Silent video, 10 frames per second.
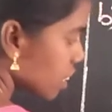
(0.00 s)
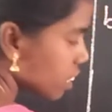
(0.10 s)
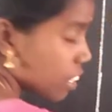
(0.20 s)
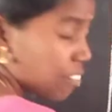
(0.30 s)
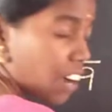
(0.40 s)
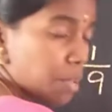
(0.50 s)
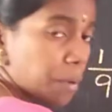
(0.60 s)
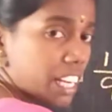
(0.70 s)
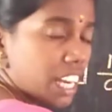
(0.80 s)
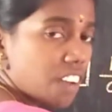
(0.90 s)
the
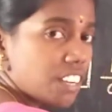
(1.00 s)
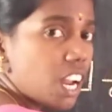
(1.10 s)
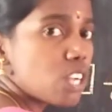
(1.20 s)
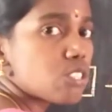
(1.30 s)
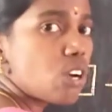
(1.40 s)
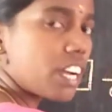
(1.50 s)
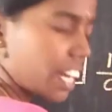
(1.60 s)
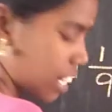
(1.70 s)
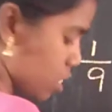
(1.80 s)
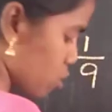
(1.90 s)
5/11 also
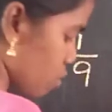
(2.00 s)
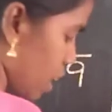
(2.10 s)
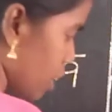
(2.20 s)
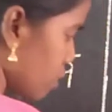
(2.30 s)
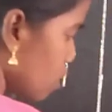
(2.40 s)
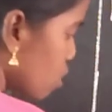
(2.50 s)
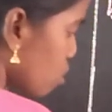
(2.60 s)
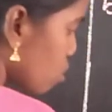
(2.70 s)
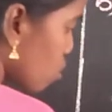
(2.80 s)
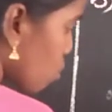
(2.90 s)
greatest value? So